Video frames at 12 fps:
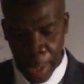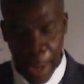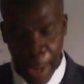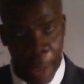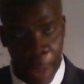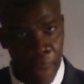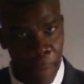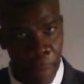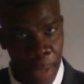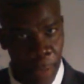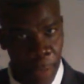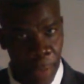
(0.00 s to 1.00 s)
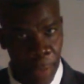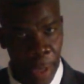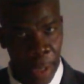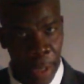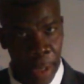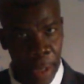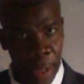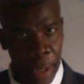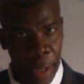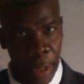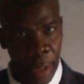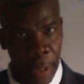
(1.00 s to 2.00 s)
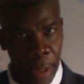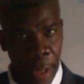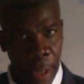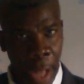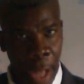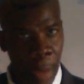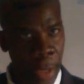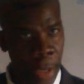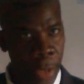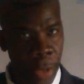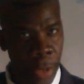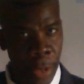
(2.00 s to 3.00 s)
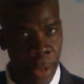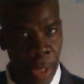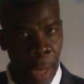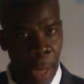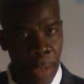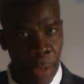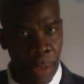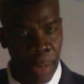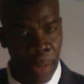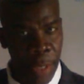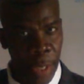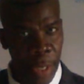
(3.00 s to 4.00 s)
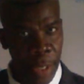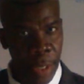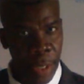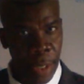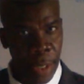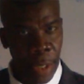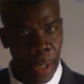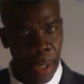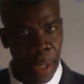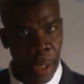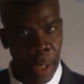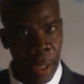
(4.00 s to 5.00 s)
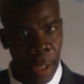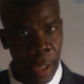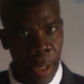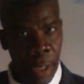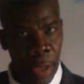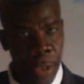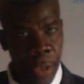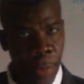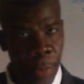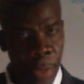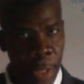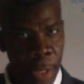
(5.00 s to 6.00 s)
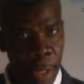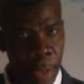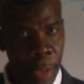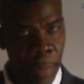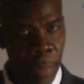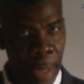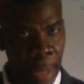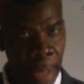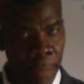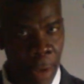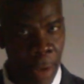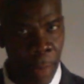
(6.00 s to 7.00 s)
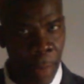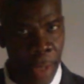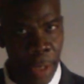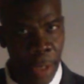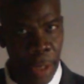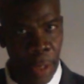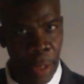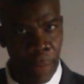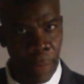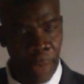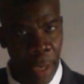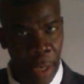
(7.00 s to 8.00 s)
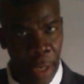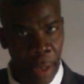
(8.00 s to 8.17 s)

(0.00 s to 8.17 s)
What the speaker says: Environmental friendly. How is your business contributing to make the environment friendly?